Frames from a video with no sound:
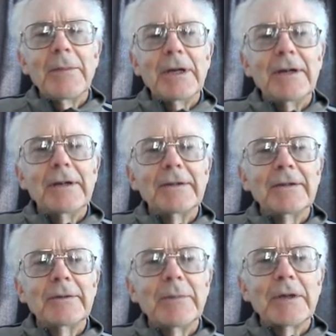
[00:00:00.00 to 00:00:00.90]

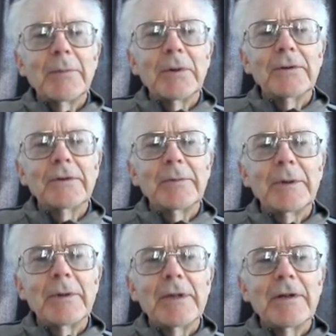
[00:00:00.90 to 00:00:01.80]
pianists, but the pauses
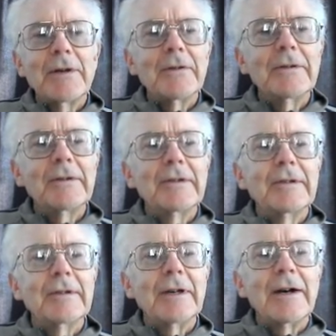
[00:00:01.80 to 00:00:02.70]
between the notes,